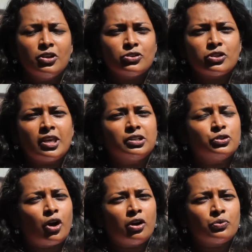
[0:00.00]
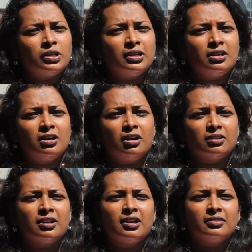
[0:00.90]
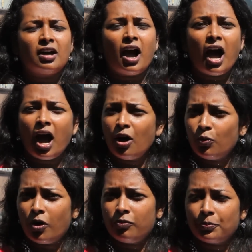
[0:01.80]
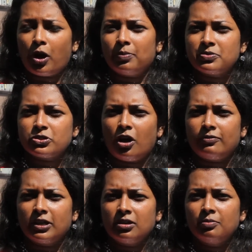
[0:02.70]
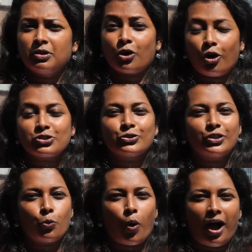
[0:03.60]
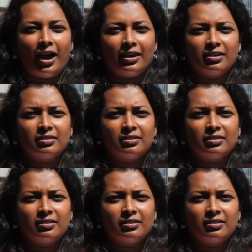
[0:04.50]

so that you not only learn the how of problem solving, but also the why.